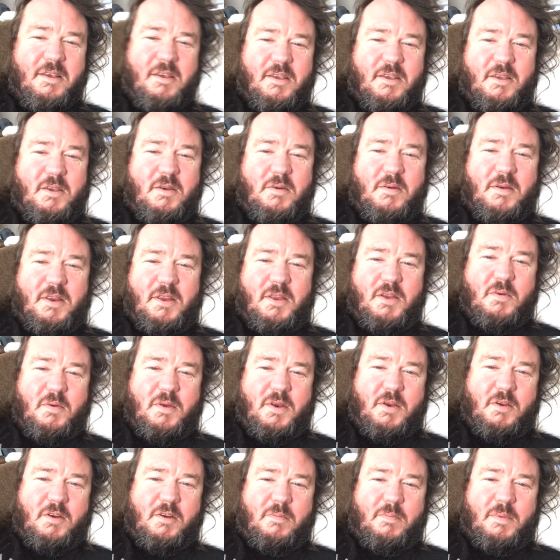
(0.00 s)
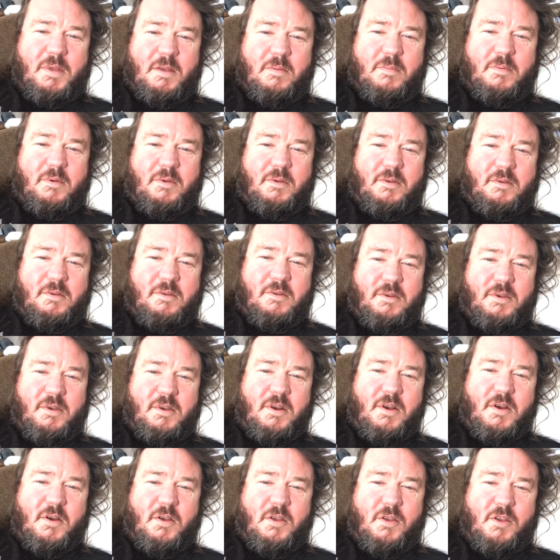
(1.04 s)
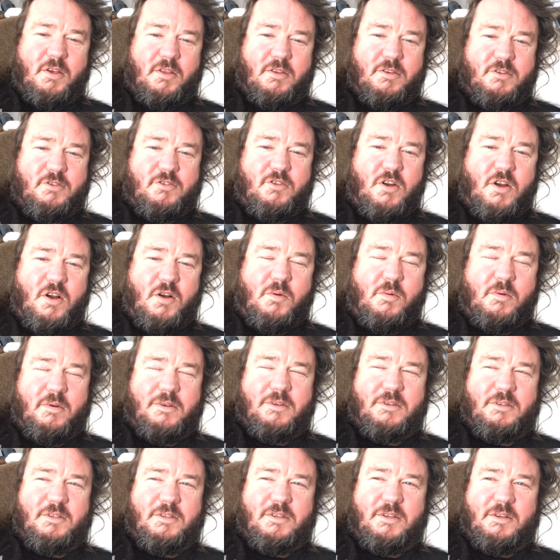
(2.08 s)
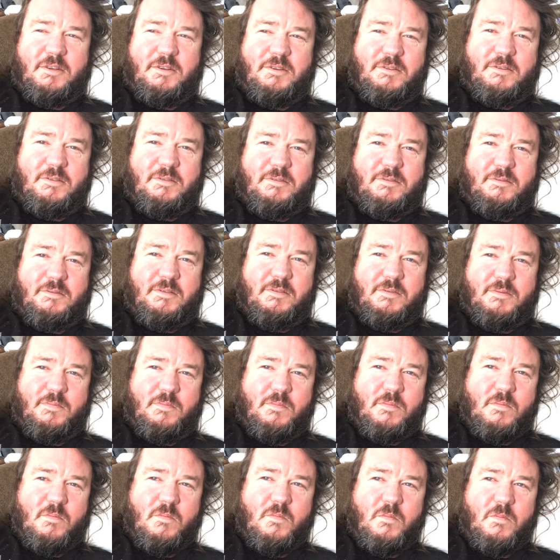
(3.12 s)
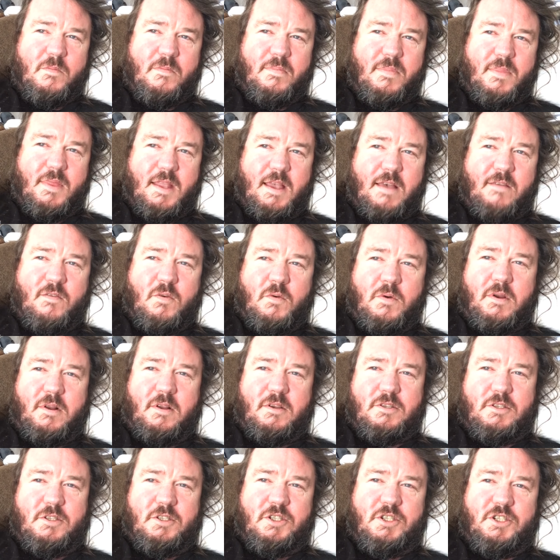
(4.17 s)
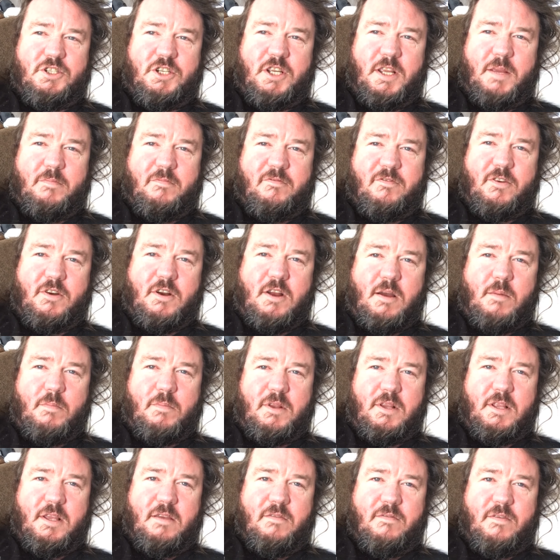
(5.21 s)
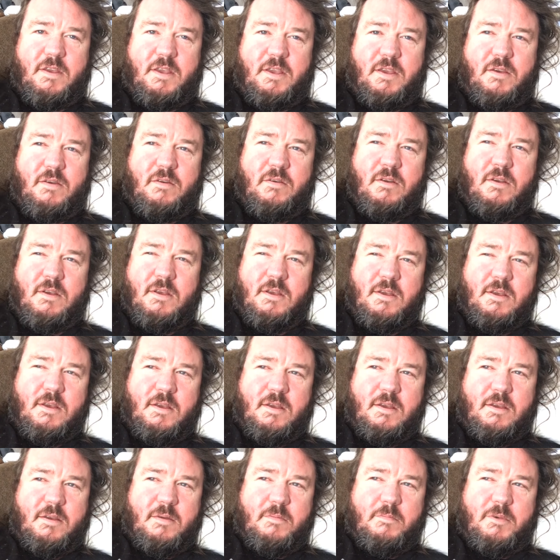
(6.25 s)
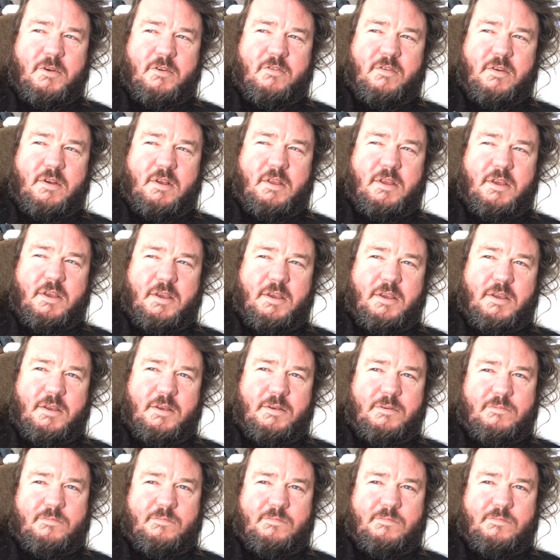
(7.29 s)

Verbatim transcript: you and you and your people, you know, you're the strong ones, and everyone else is sheep for not believing you. But really,